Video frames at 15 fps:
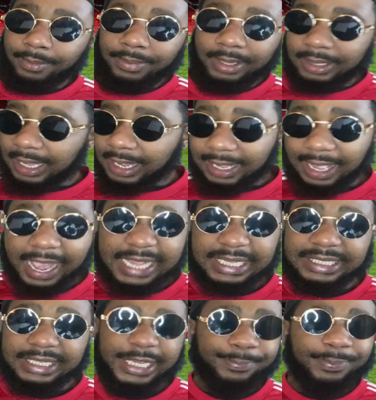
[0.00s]
But yeah,
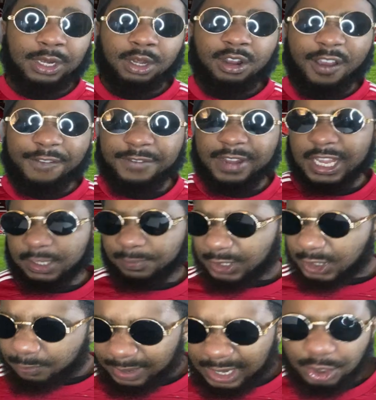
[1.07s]
guys, it's been lovely. It's been
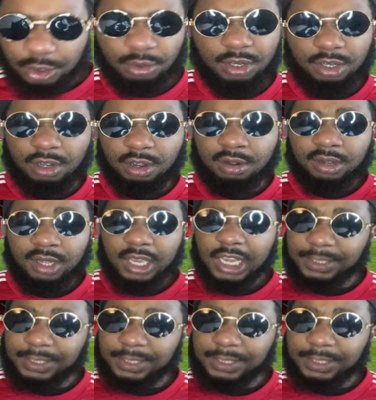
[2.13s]
special, you know.